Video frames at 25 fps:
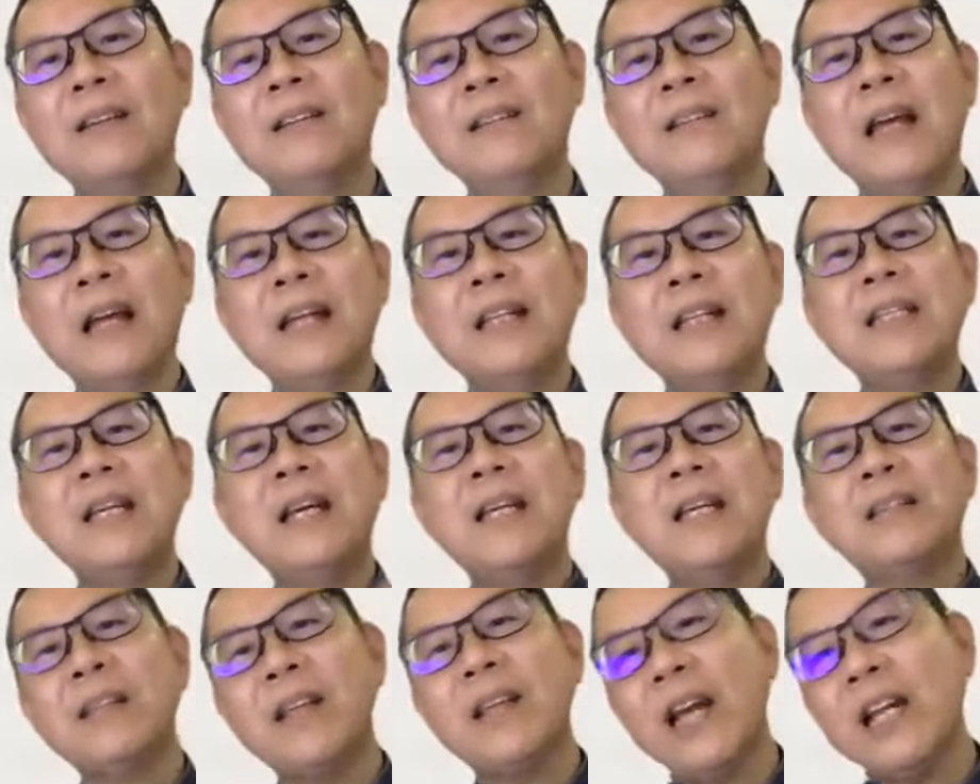that the
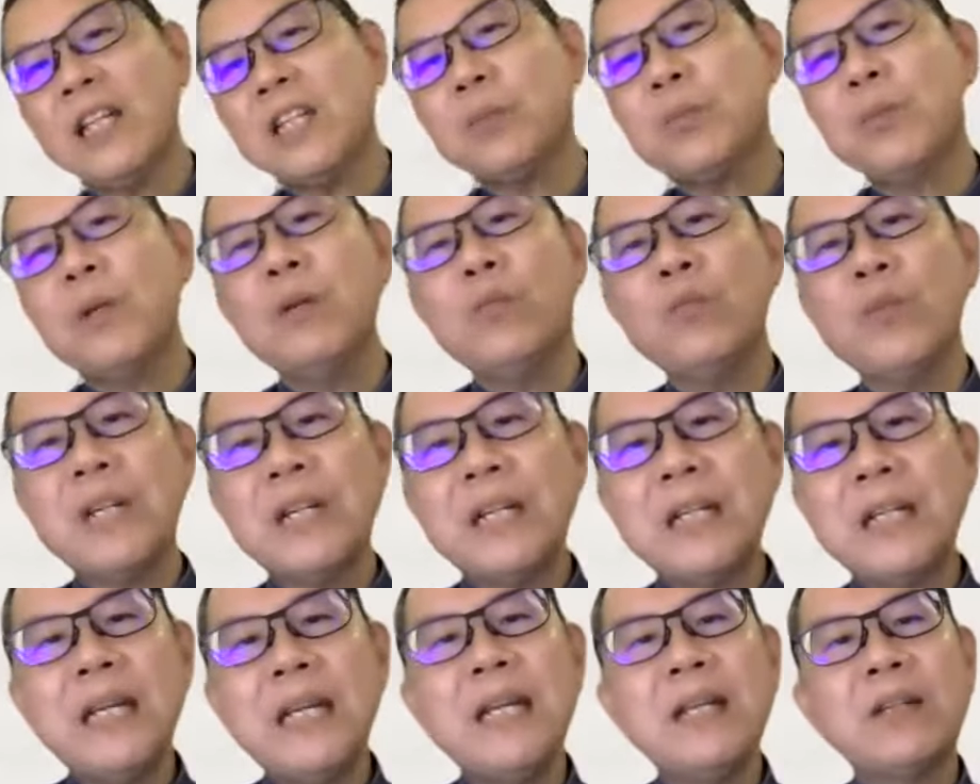attachment we
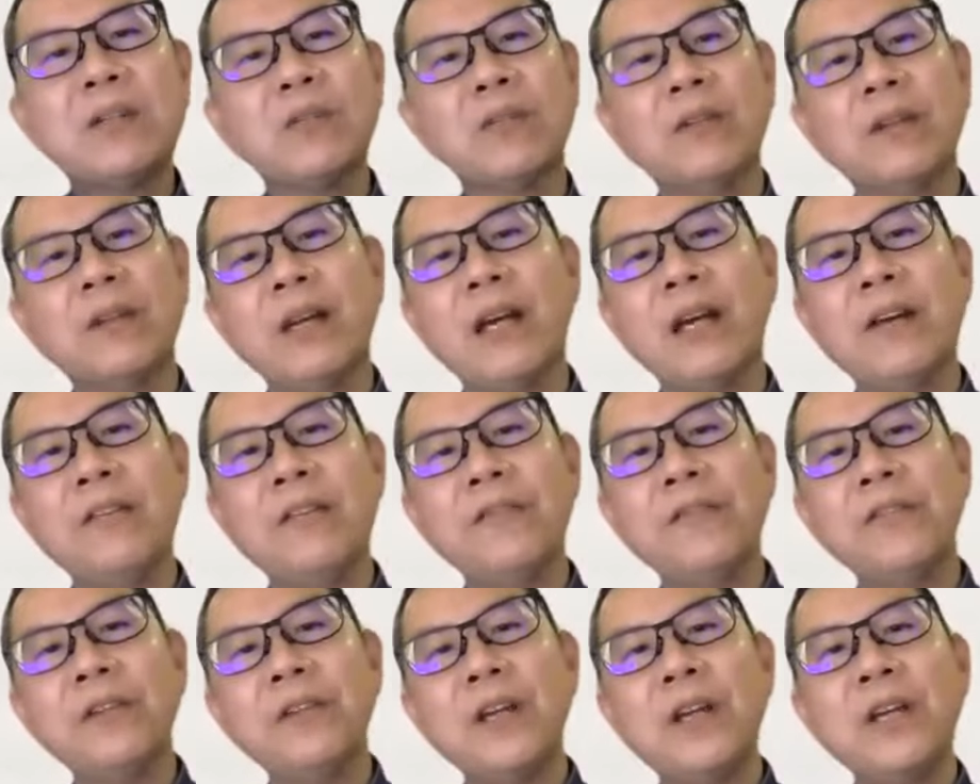need to have
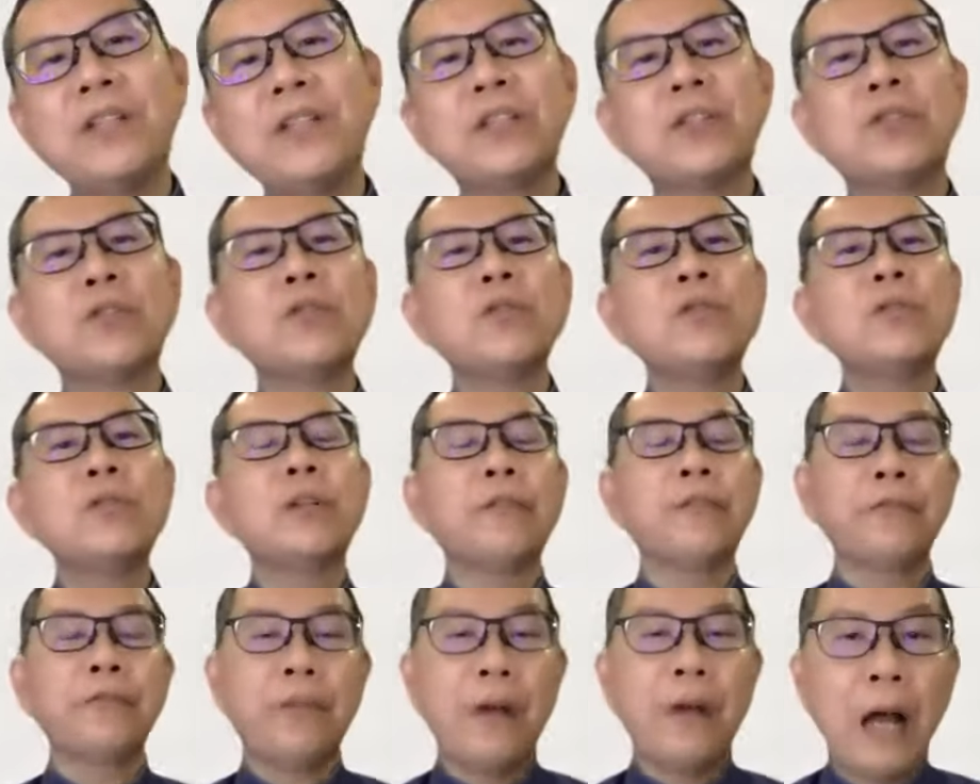is to the
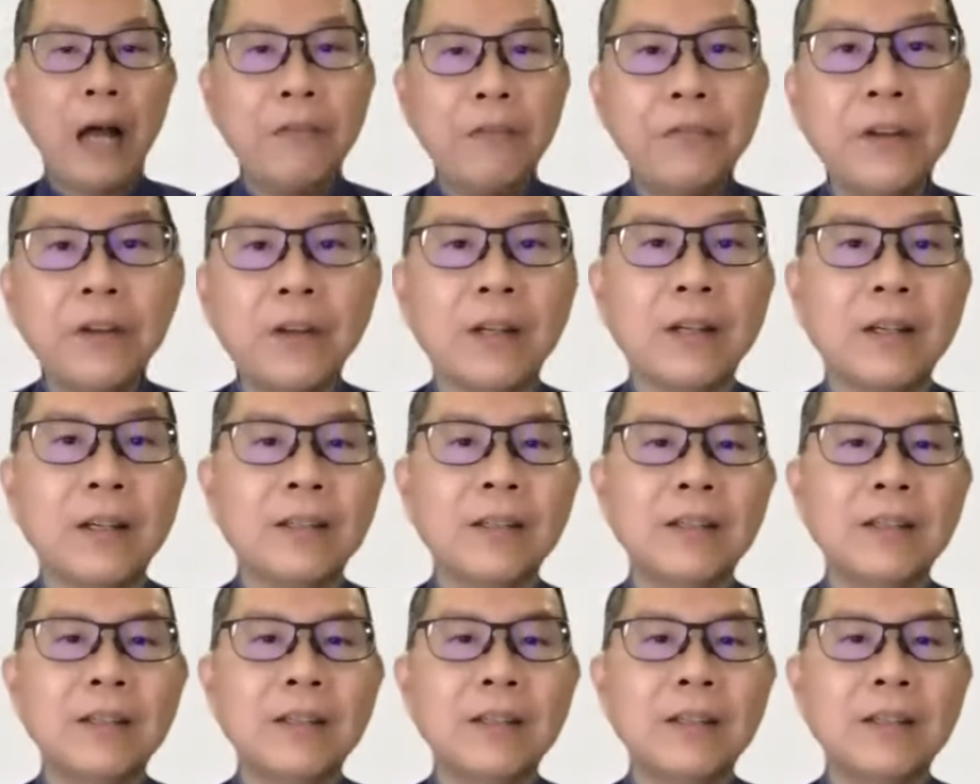Father